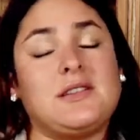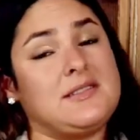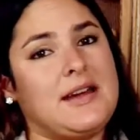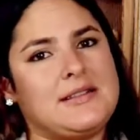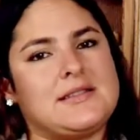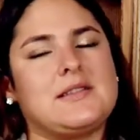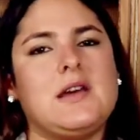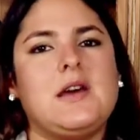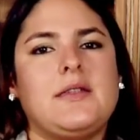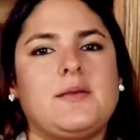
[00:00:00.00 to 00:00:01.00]
because that's
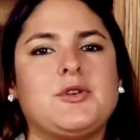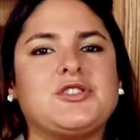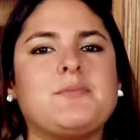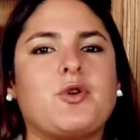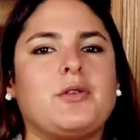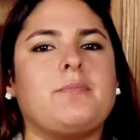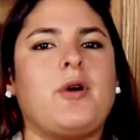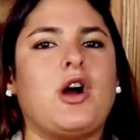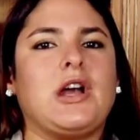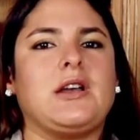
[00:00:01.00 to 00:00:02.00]
the most important
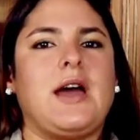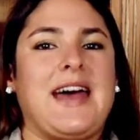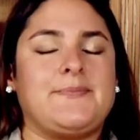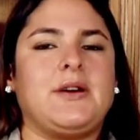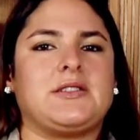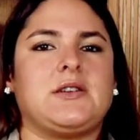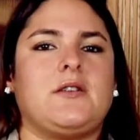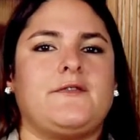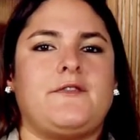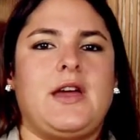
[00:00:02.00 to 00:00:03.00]
aspect
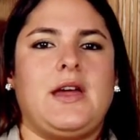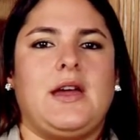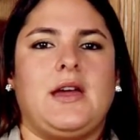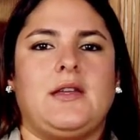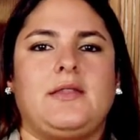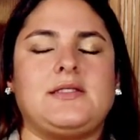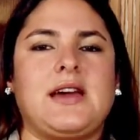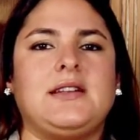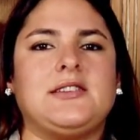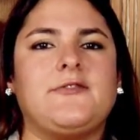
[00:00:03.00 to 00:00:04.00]
of the
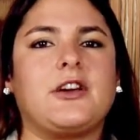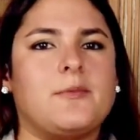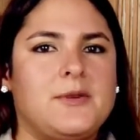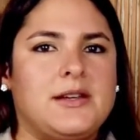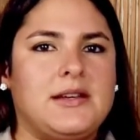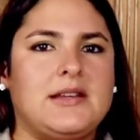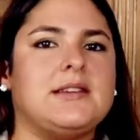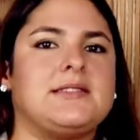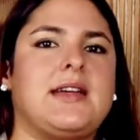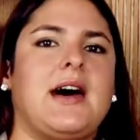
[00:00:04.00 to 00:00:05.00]
scientific community,
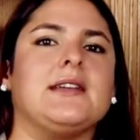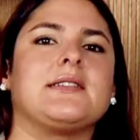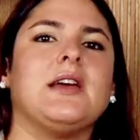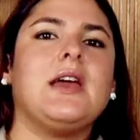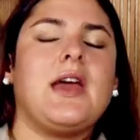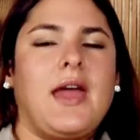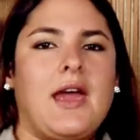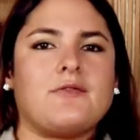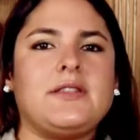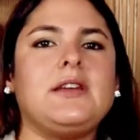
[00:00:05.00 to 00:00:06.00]
is that
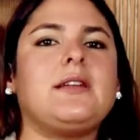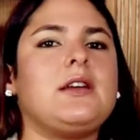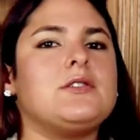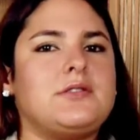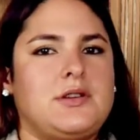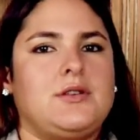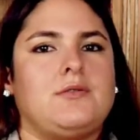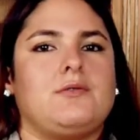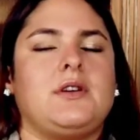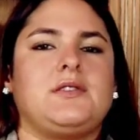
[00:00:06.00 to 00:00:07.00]
everything that you
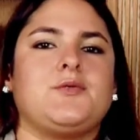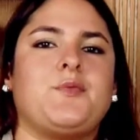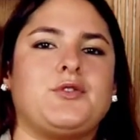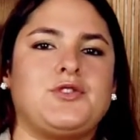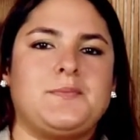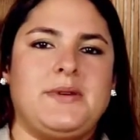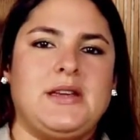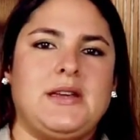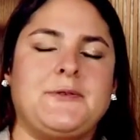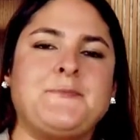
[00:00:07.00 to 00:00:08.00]
do is supposed to
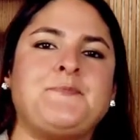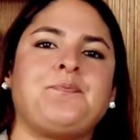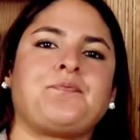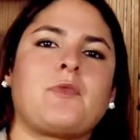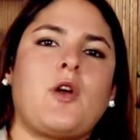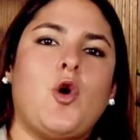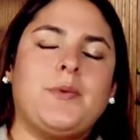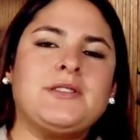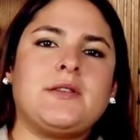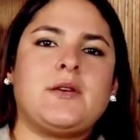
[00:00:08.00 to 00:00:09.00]
be
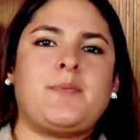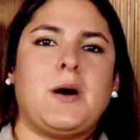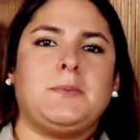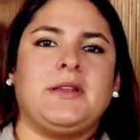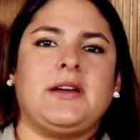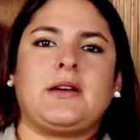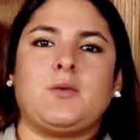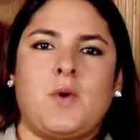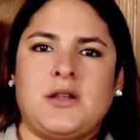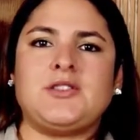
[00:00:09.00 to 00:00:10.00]
open to the public
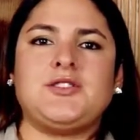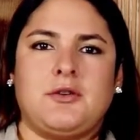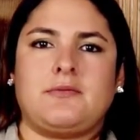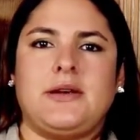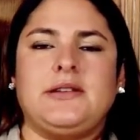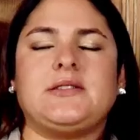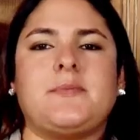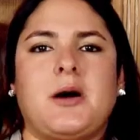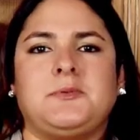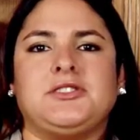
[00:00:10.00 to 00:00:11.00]
once you're ready to
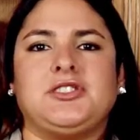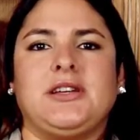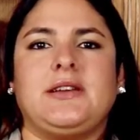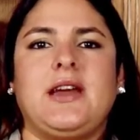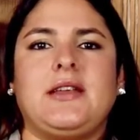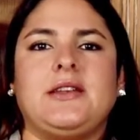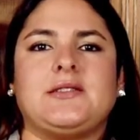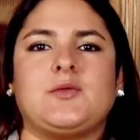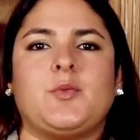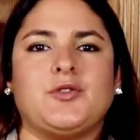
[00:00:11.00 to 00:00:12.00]
publish it, and
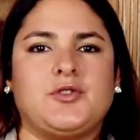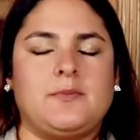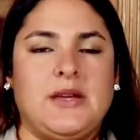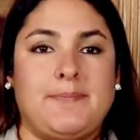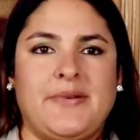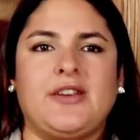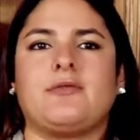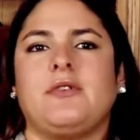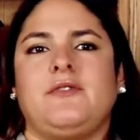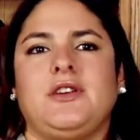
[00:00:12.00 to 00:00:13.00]
it's supposed to be peer
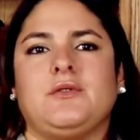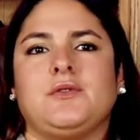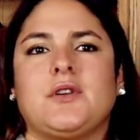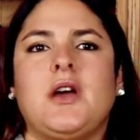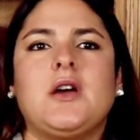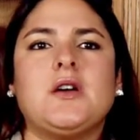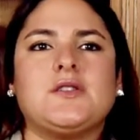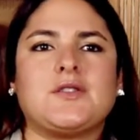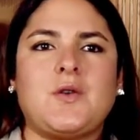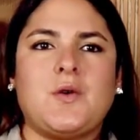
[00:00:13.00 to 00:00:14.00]
reviewed.
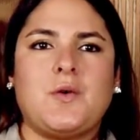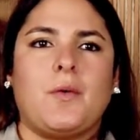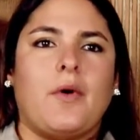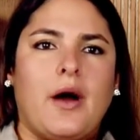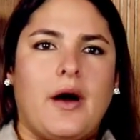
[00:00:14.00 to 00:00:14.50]
So